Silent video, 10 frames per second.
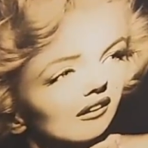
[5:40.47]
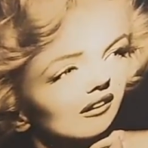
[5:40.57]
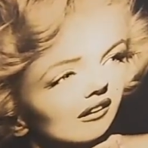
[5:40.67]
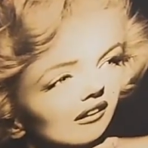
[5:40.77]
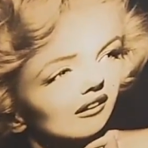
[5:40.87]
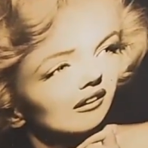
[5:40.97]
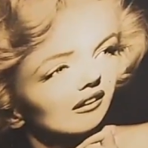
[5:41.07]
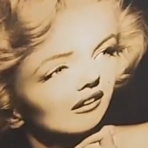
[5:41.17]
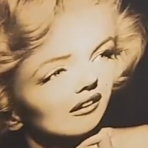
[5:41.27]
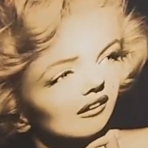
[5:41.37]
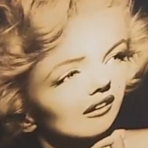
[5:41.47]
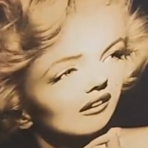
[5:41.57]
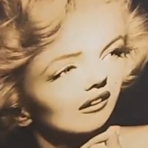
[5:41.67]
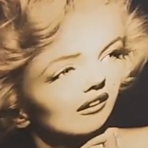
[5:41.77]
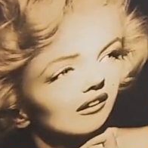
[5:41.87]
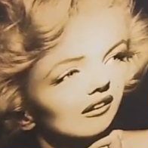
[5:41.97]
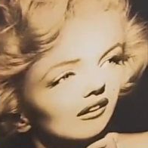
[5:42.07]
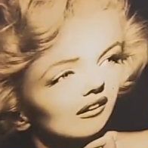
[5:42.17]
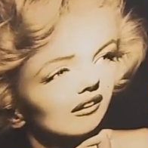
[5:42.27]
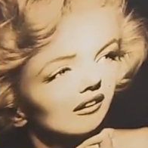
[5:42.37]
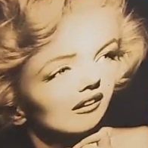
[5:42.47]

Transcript: 20 bucks for Marilyn Monroe.